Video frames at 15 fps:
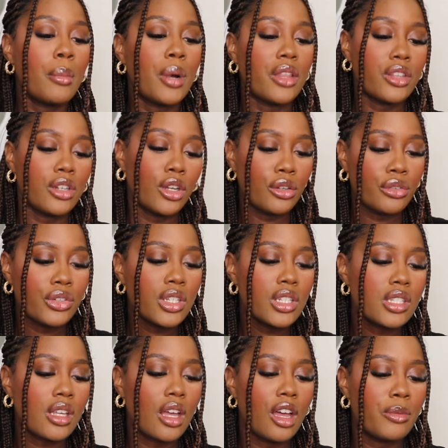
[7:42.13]
But the
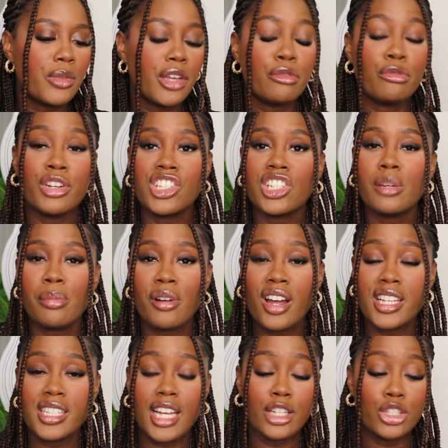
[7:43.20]
loafers, um, they're originally
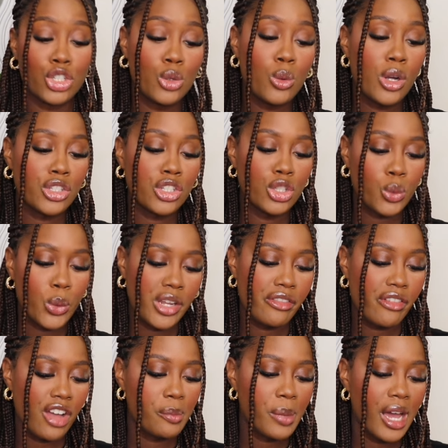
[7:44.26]
priced at
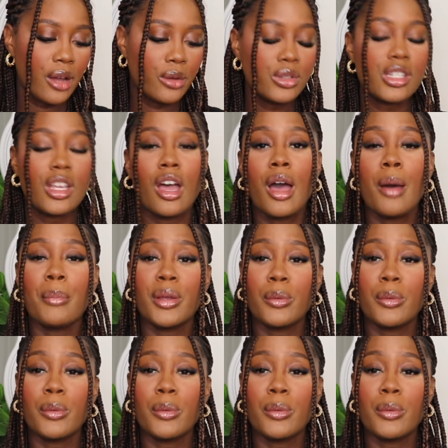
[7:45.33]
£225,